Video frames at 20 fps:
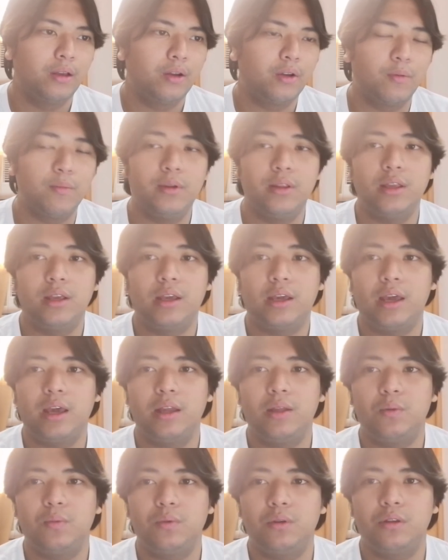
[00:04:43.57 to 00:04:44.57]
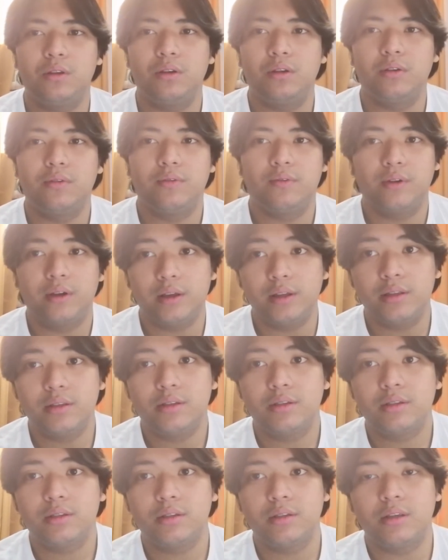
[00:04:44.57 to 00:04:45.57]
communicate with your
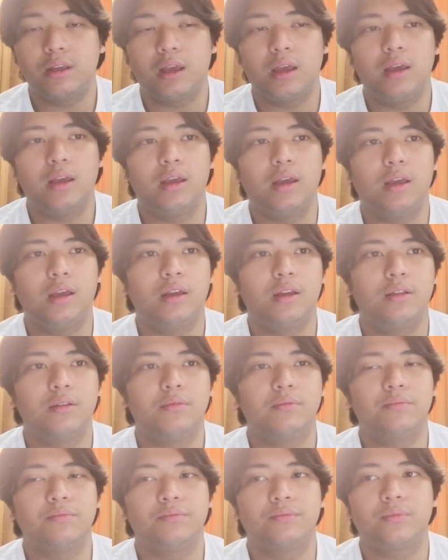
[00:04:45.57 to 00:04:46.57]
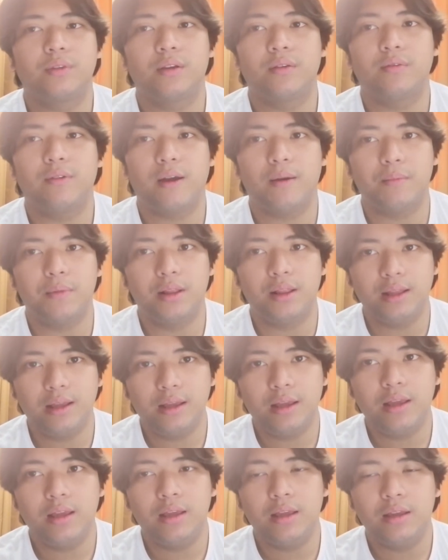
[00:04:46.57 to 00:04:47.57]
friends and
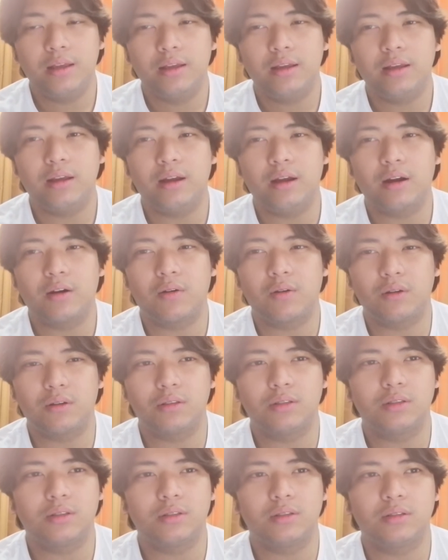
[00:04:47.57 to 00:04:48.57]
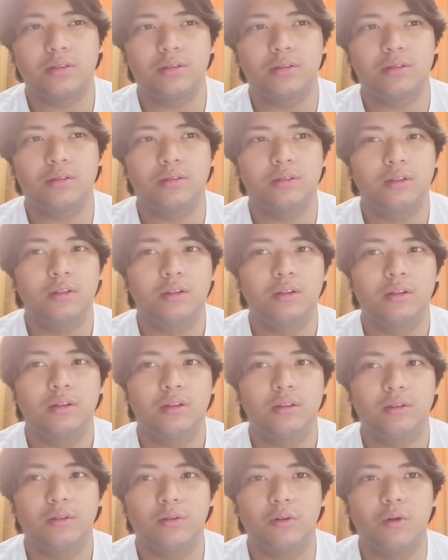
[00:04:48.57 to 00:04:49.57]
family across
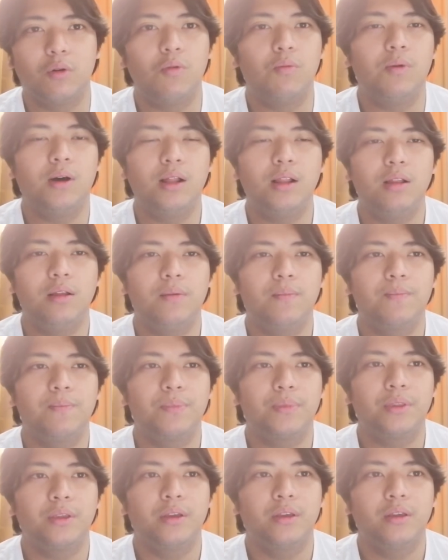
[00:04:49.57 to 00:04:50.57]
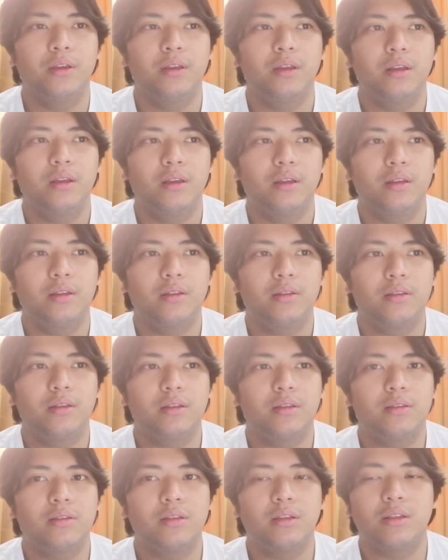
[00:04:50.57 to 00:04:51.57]
global,
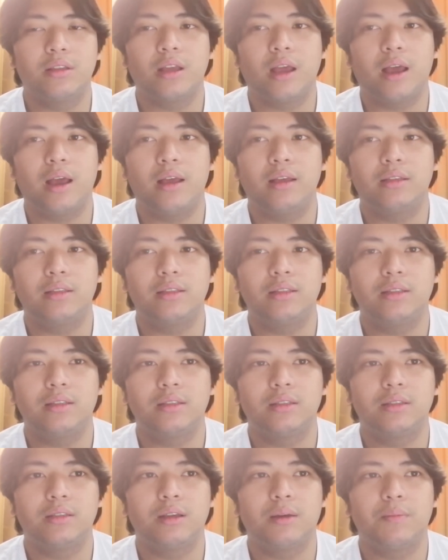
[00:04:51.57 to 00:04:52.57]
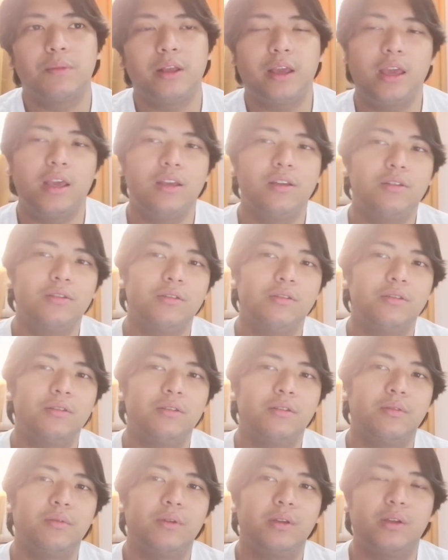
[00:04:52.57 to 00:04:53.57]
since it has
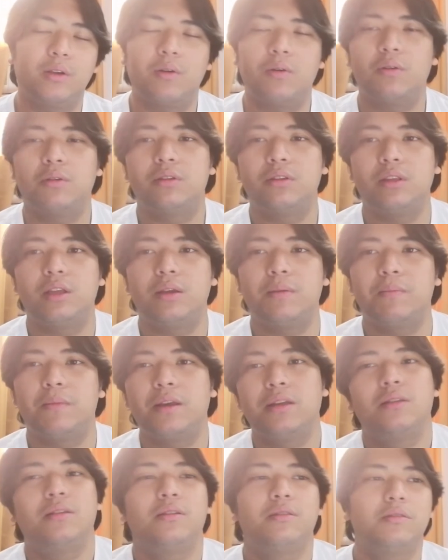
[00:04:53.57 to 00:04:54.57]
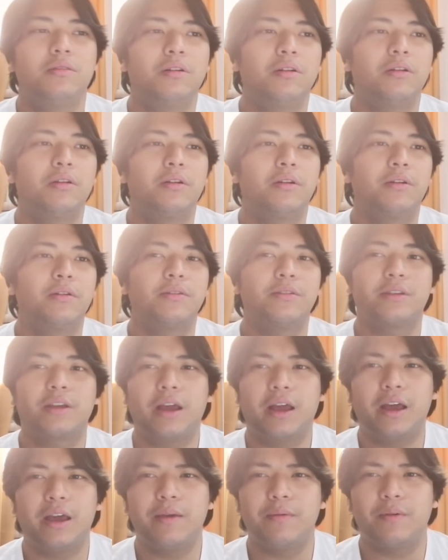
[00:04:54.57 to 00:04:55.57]
application. We call thing Messenger,
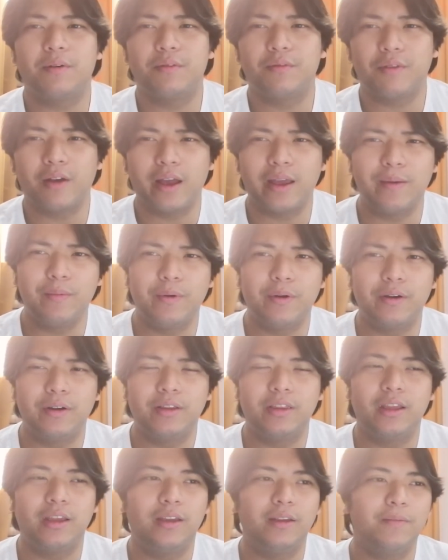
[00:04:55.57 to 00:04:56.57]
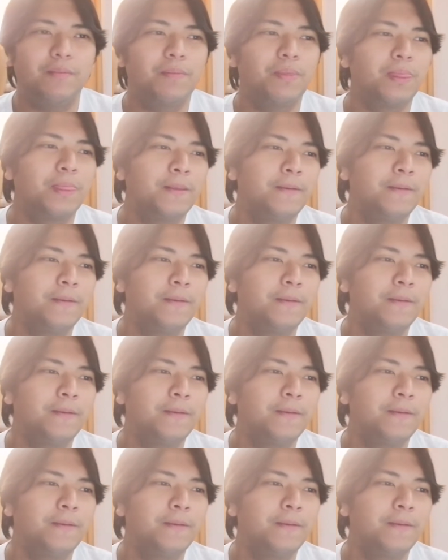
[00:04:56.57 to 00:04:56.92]
Skype, or Fiber thing.